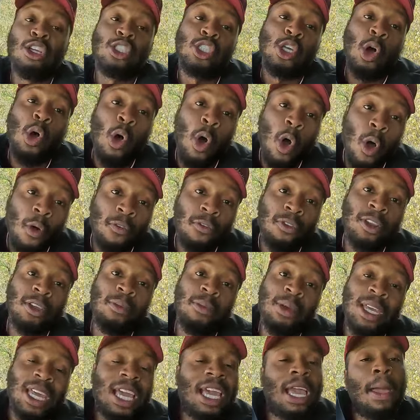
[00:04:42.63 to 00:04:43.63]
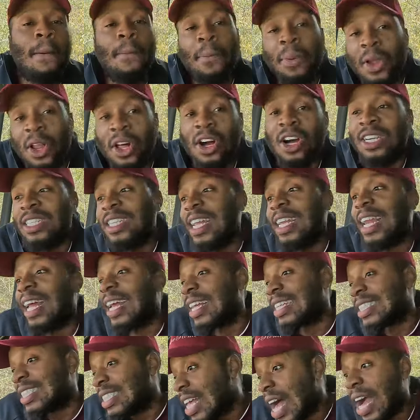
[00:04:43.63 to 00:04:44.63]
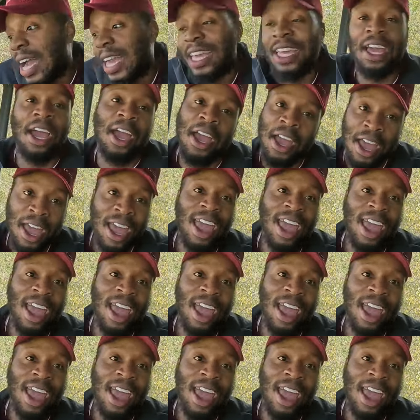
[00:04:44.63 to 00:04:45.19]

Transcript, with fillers: So hopefully we can get plugged in like a socket.